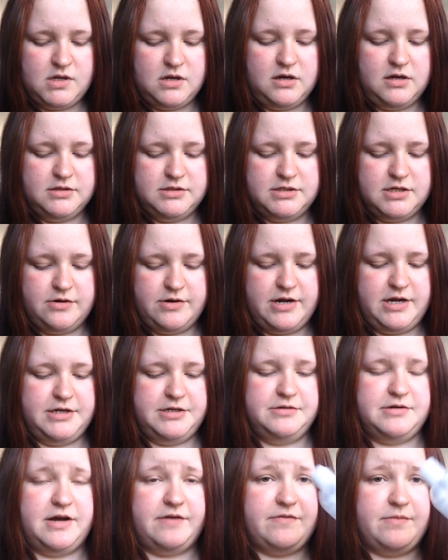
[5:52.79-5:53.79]
Oh, sorry, I
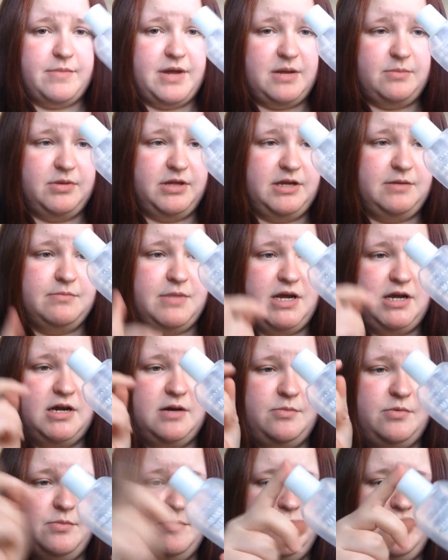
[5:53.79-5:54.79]
do have a Maybelline
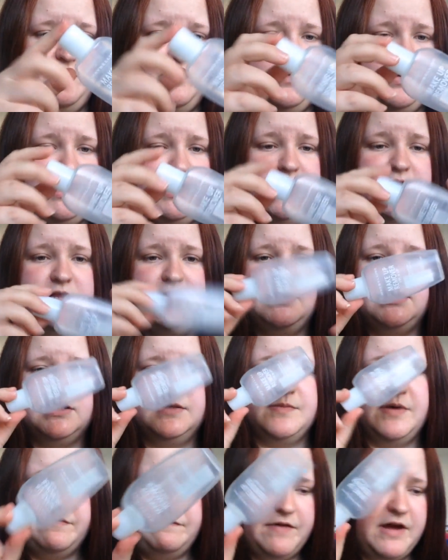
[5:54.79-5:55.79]
makeup remover in here. This
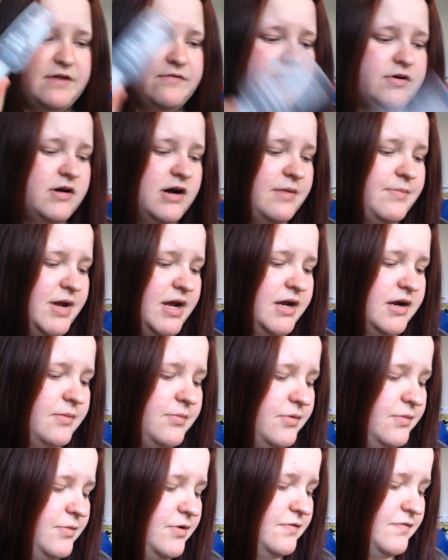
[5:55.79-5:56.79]
is my favourite eye makeup
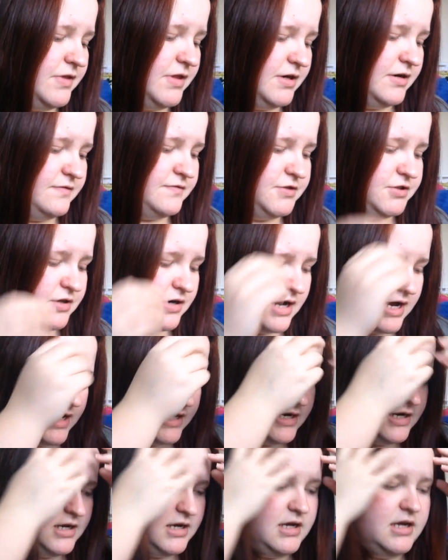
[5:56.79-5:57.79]
remover that I've
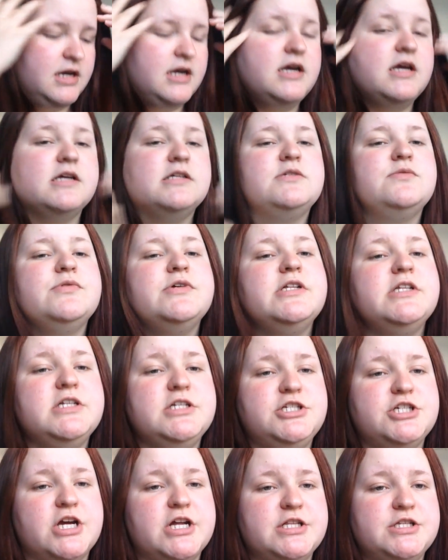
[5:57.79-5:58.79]
tried. It's really
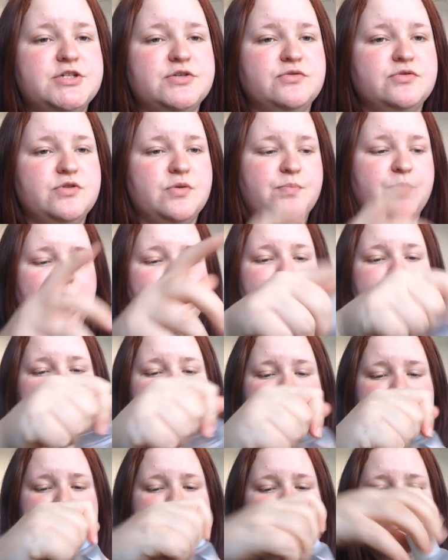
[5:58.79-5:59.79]
gentle. The
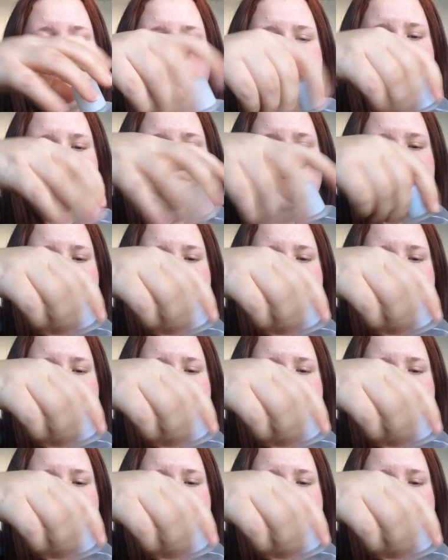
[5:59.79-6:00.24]
bottle's really good